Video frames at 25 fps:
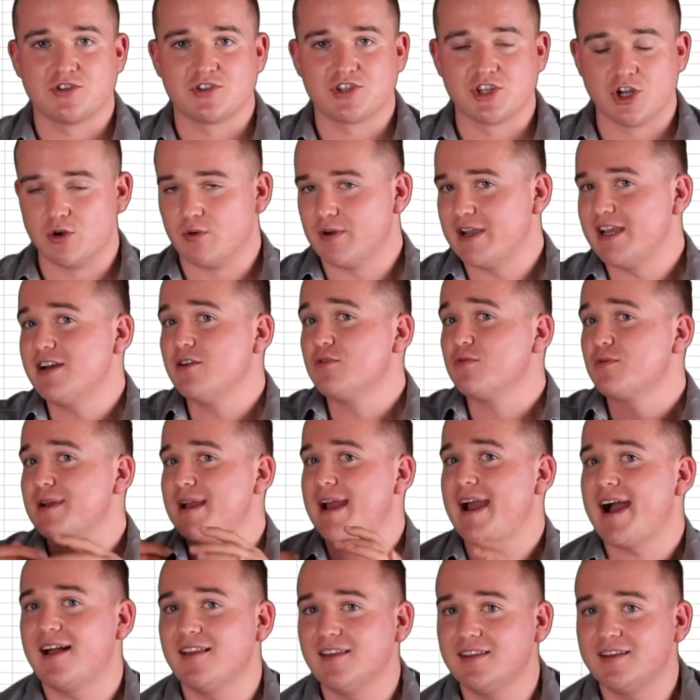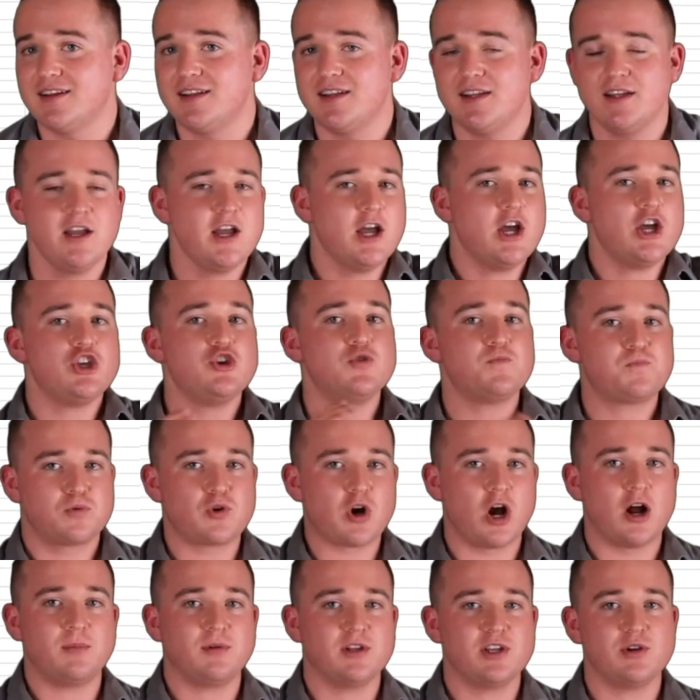So in reality, you
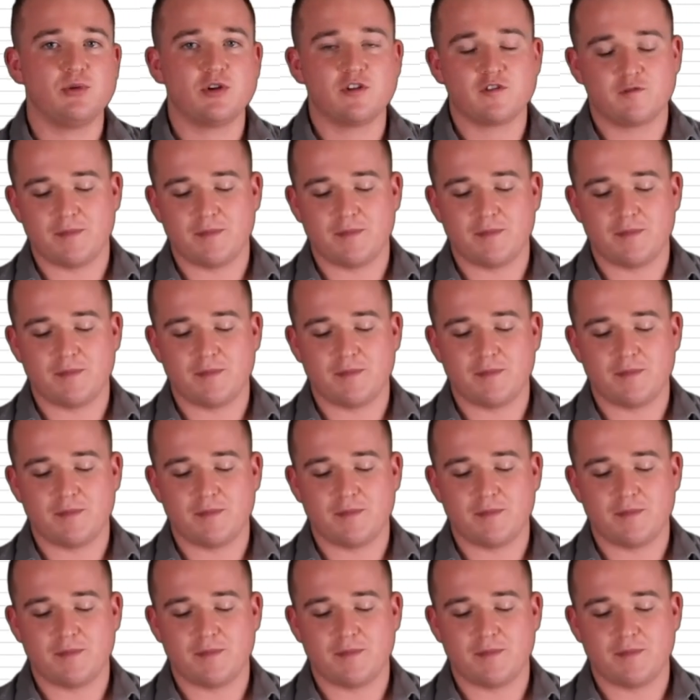probably would